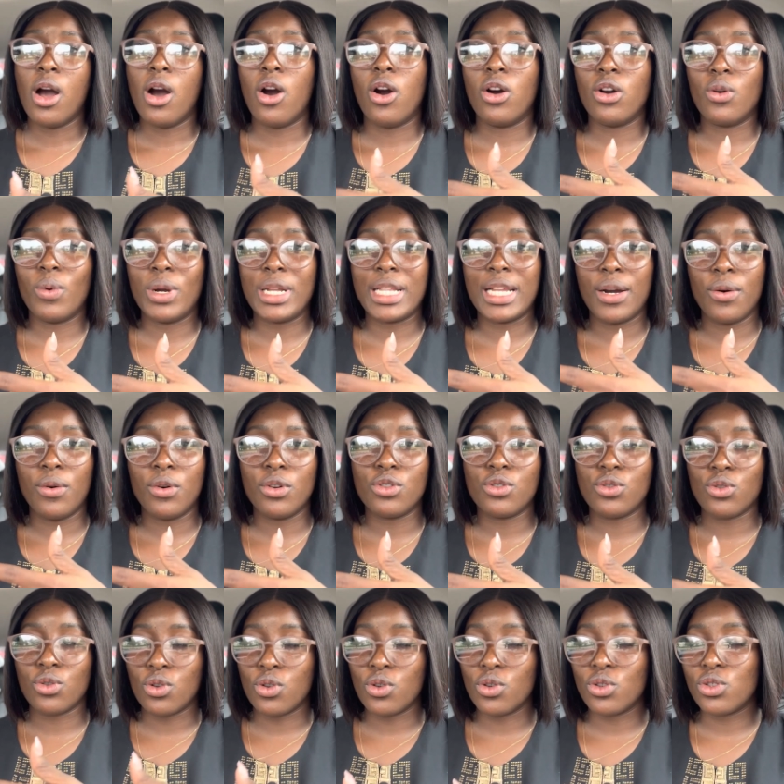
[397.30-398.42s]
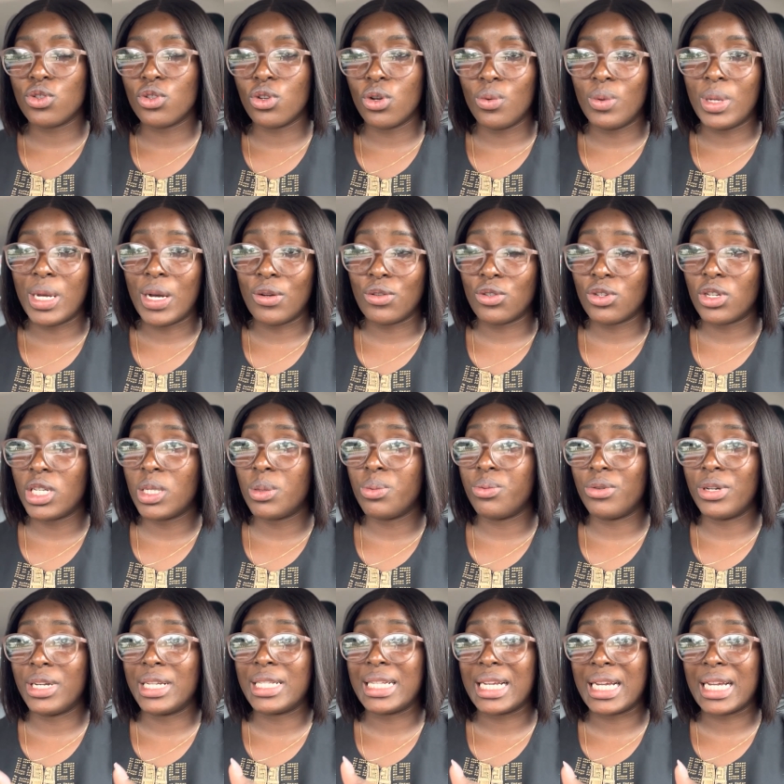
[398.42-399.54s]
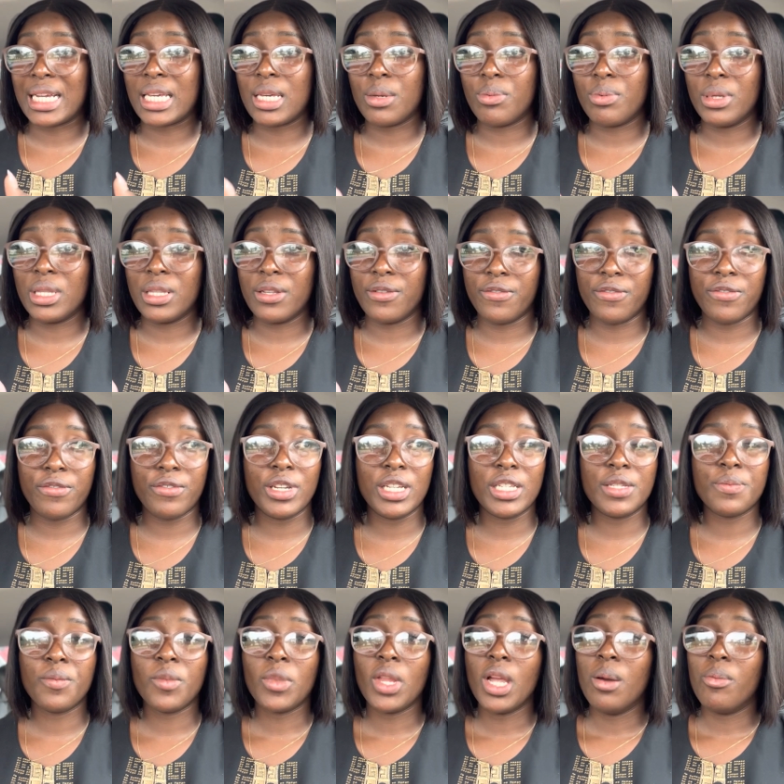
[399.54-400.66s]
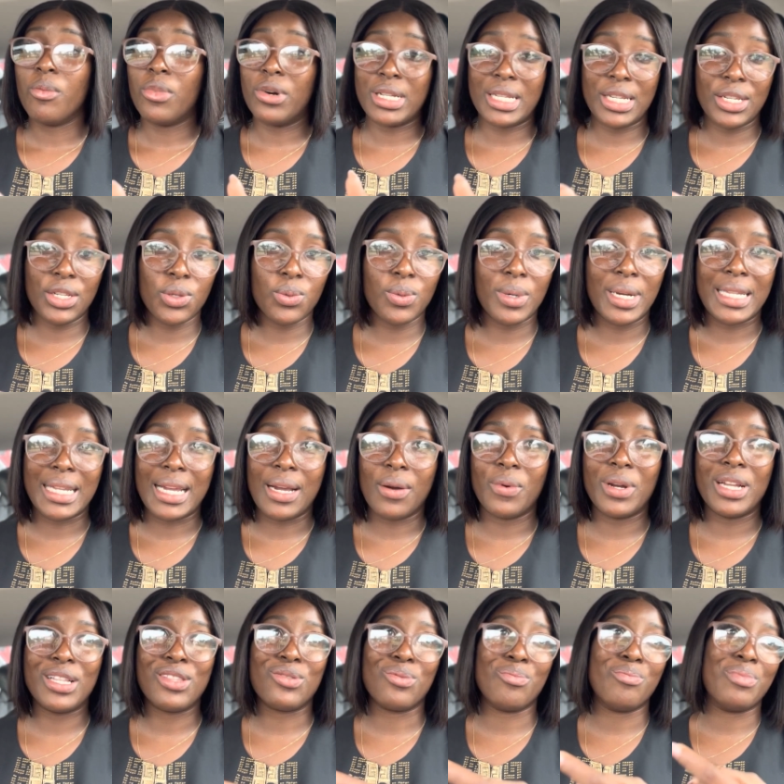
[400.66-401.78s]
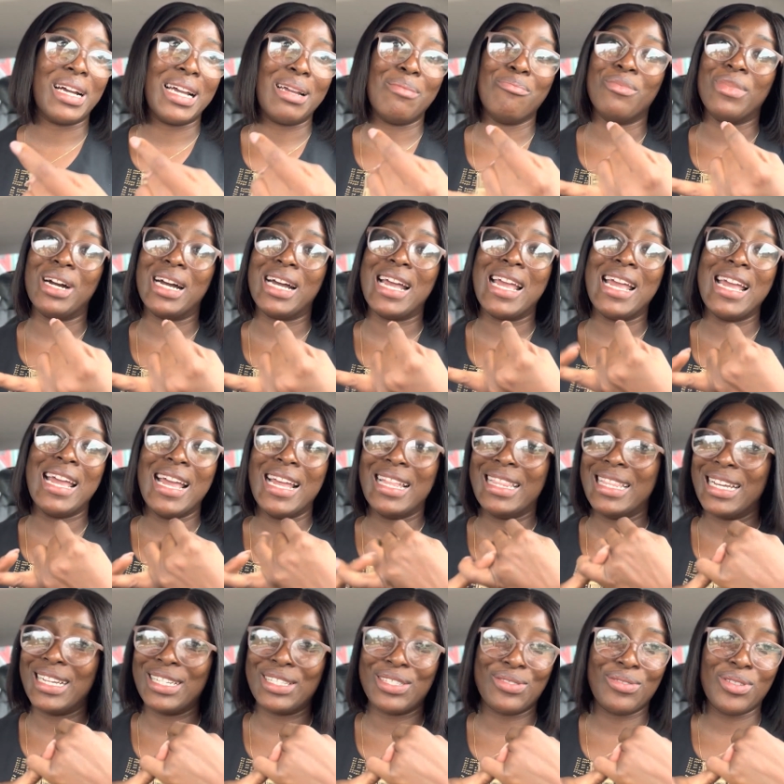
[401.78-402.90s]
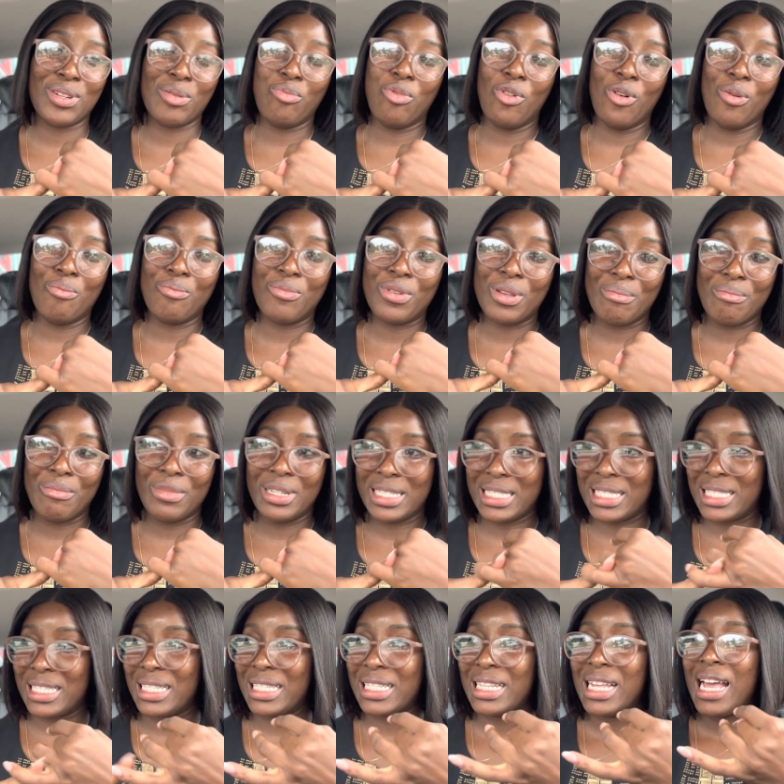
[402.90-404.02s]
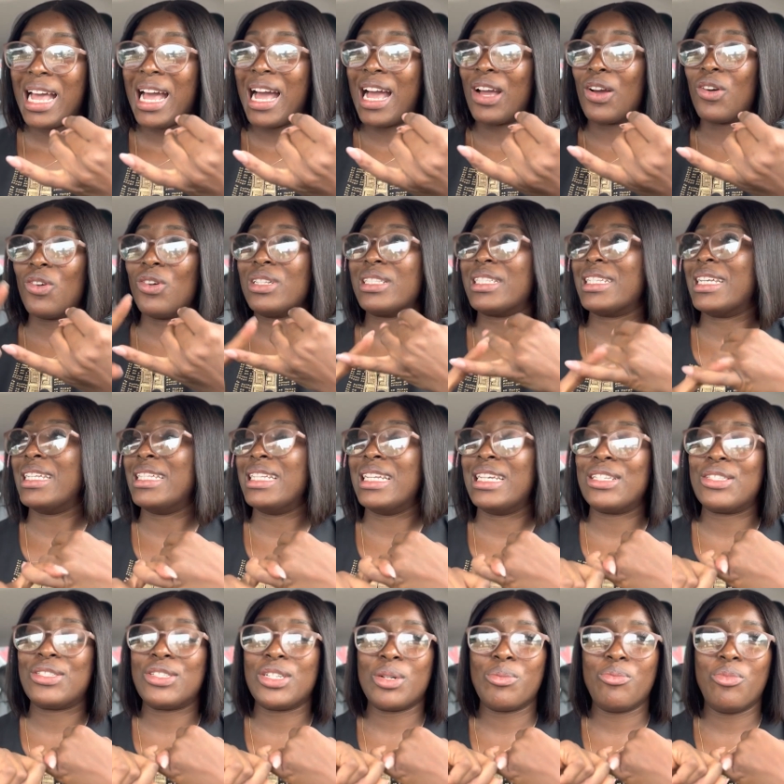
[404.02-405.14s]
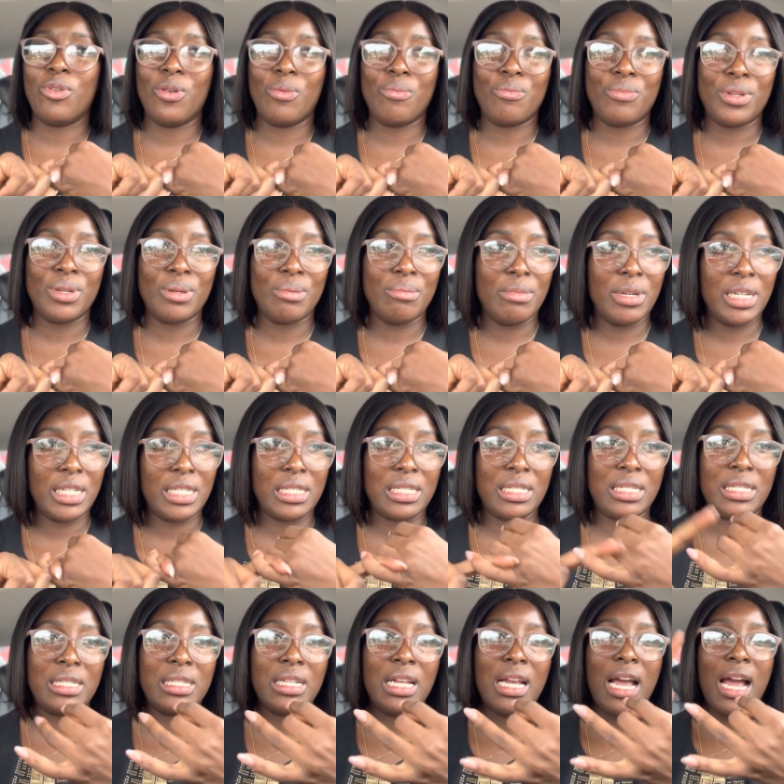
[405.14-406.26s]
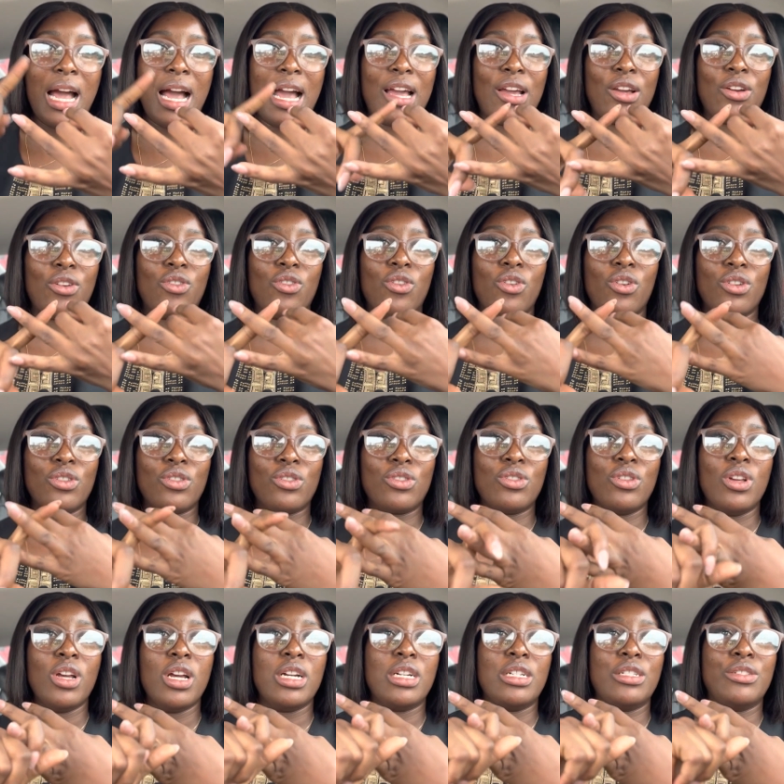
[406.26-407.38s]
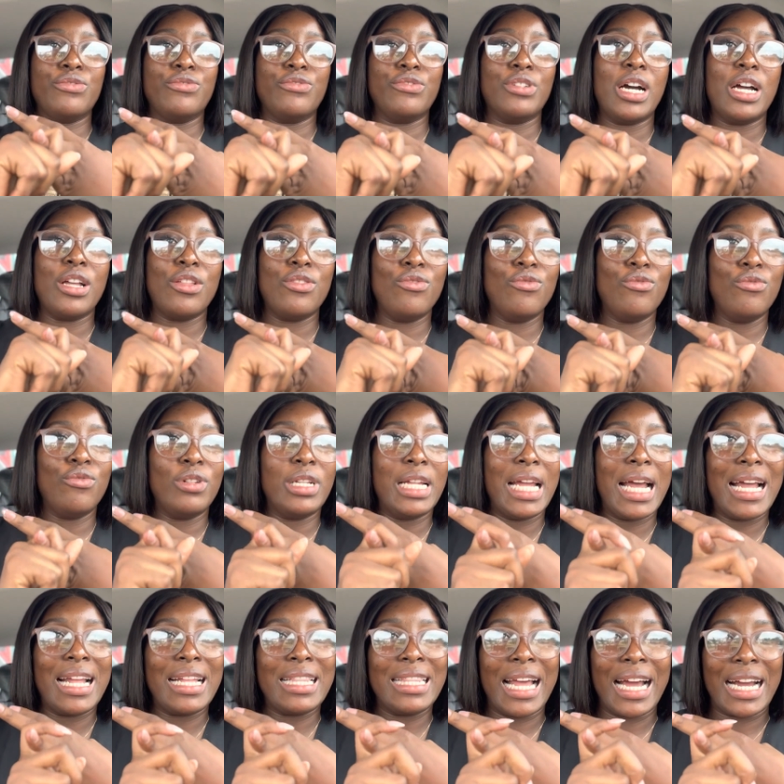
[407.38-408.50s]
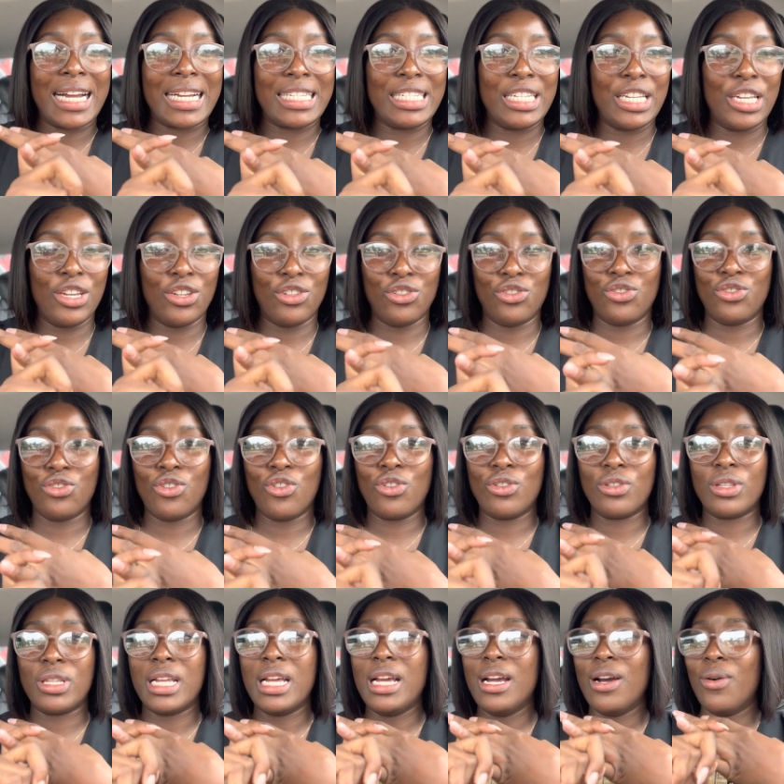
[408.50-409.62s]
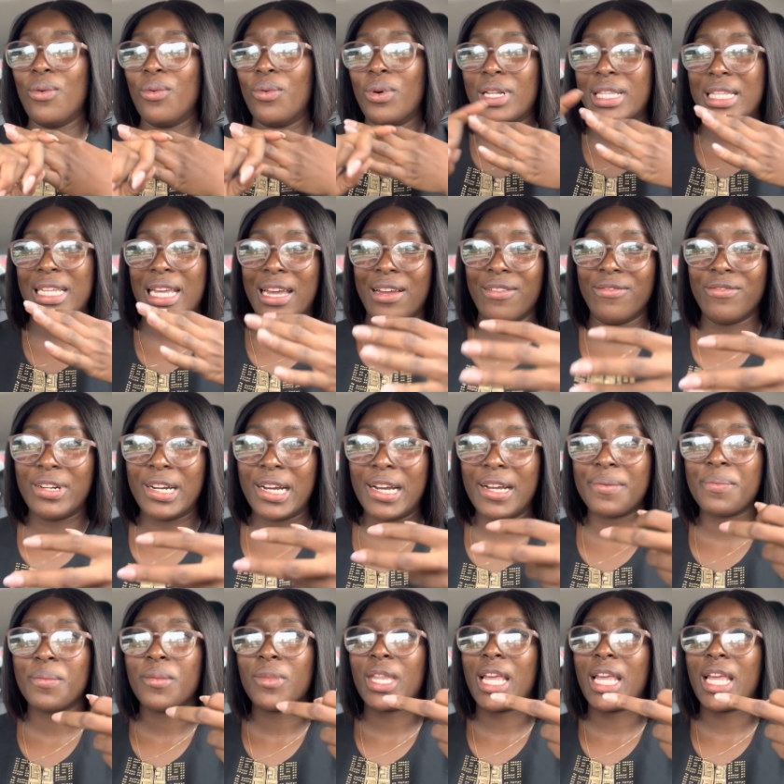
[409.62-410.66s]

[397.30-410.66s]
or when I want to go somewhere, I'll just press and keep in the feed. But this one, I went to buy my uh, electric pumping machine. I got electric pumping machine. I got granular lactation, whatever